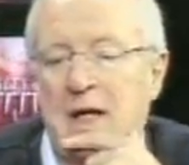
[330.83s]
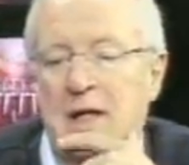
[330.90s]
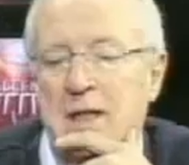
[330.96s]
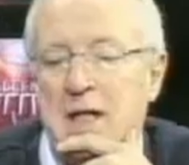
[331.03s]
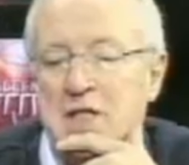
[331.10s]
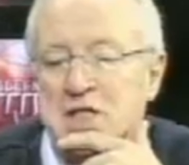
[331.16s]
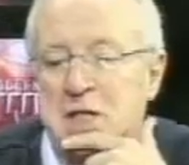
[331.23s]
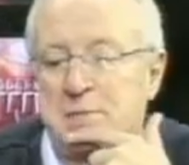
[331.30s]
A
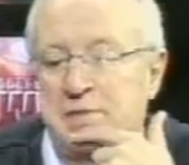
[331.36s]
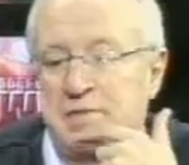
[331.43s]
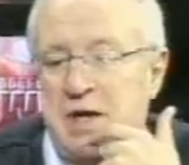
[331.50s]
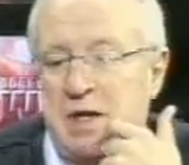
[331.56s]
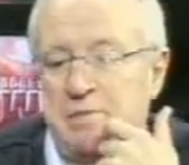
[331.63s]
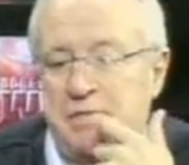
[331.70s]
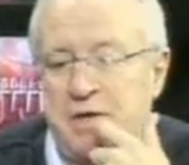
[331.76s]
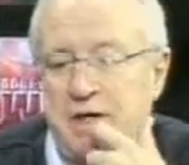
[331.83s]
large number of
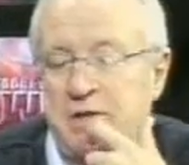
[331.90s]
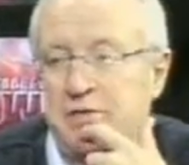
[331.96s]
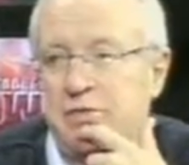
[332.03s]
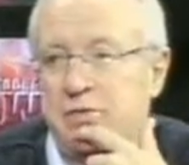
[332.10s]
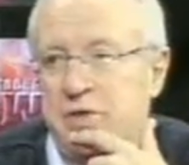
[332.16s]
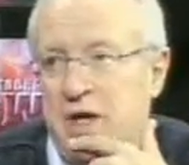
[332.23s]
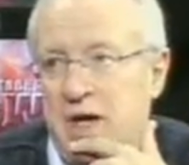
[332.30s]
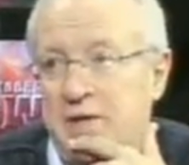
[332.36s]
Arab fighters
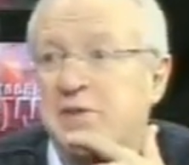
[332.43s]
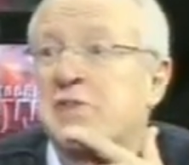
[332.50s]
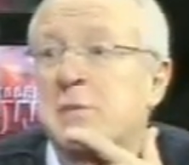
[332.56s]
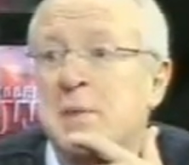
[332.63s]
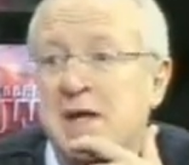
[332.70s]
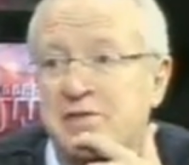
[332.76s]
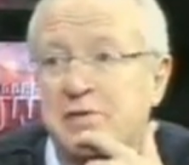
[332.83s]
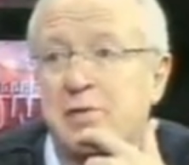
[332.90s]
who died. There's
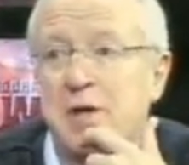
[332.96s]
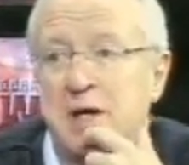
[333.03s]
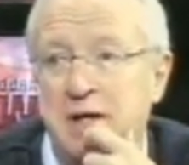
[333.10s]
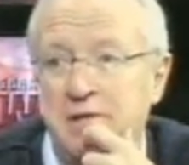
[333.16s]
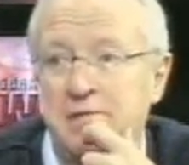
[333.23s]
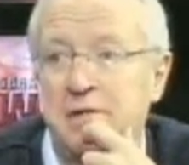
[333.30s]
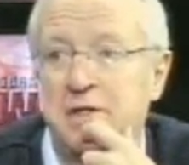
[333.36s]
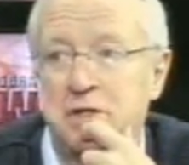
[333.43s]
a mass
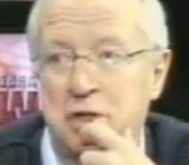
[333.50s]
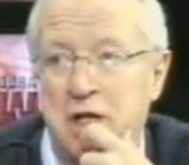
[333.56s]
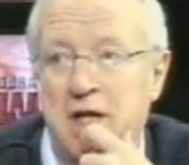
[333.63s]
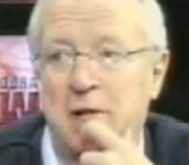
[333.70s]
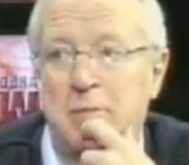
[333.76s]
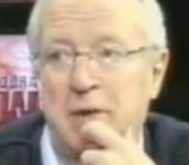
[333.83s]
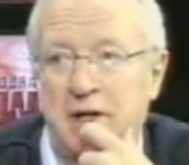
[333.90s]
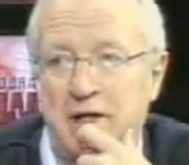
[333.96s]
grave near
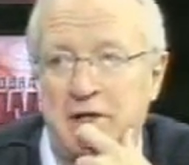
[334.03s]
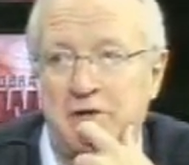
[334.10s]
Jalalabad.